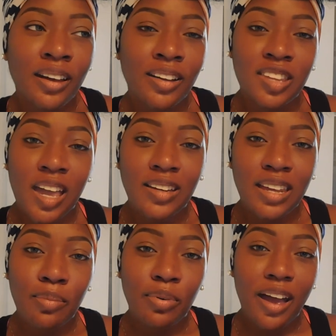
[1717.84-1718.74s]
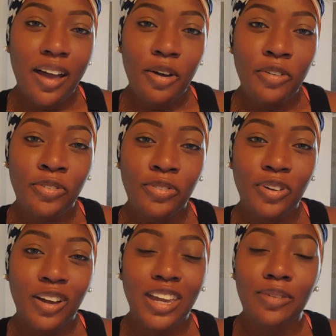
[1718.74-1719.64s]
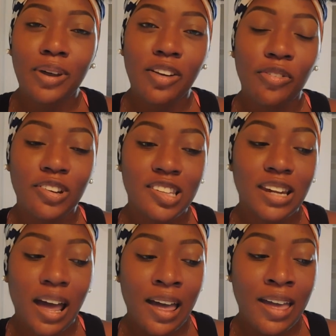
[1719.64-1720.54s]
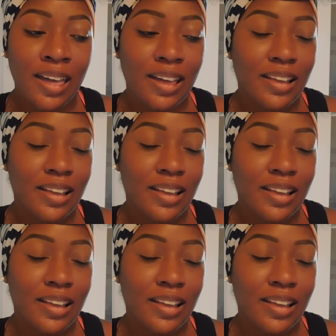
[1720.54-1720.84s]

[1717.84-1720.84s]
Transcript: Take a deep breath. Get ready for tonight